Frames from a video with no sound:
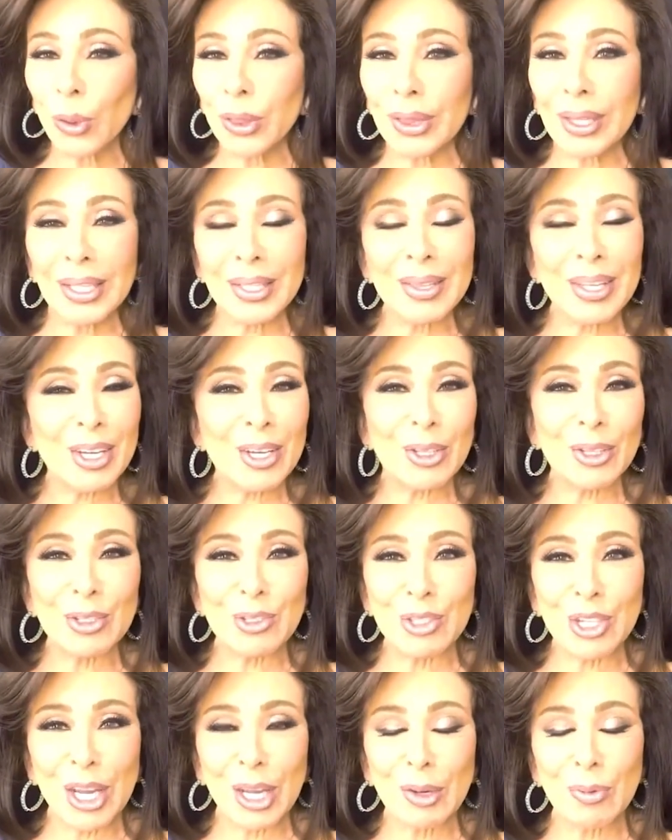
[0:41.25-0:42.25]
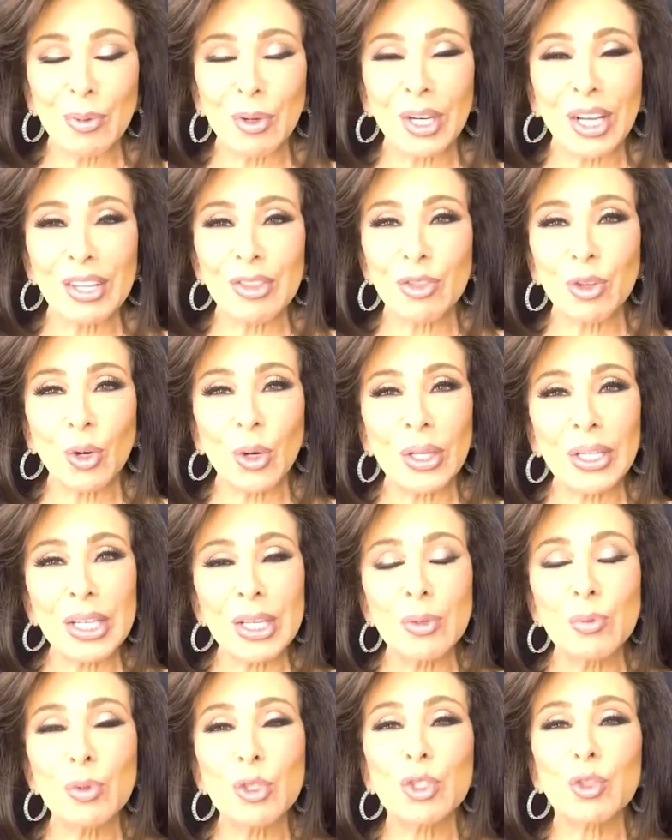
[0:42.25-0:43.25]
thing the other day when I thought
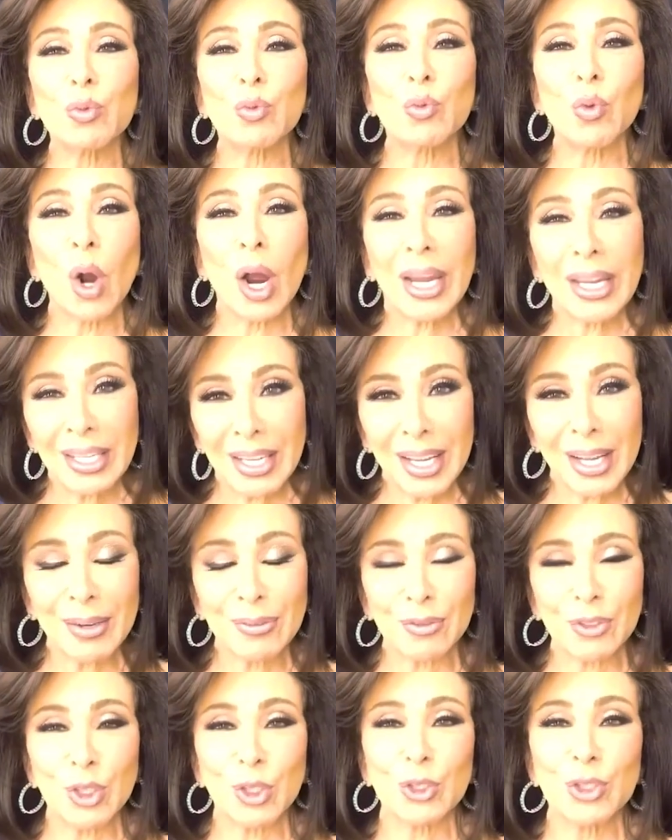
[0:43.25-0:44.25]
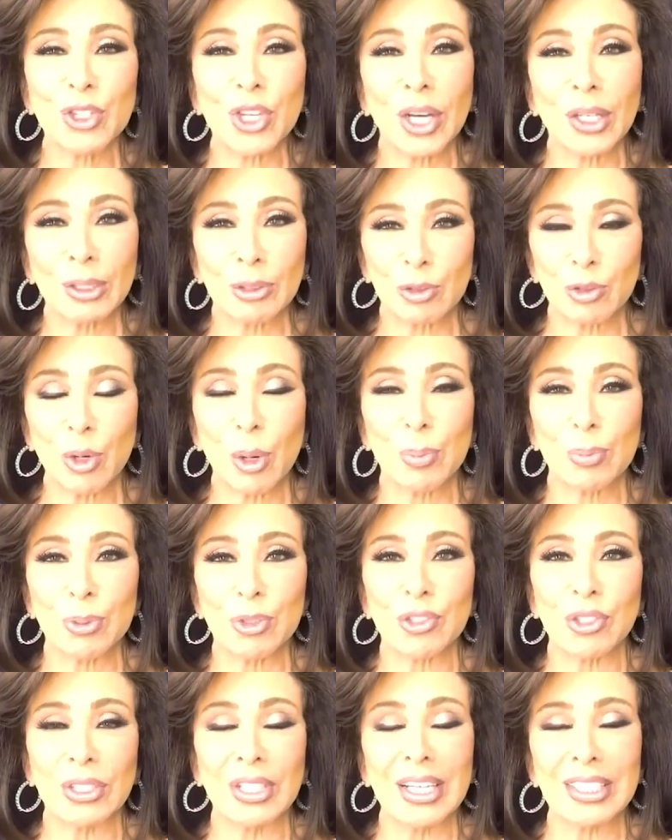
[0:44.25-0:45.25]
it was right after Donald Trump
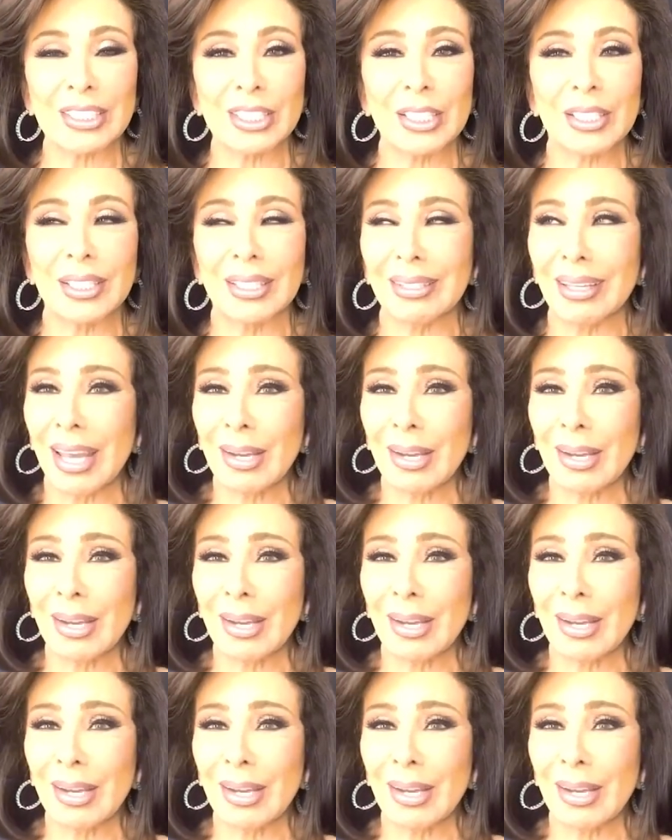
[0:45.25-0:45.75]
was elected that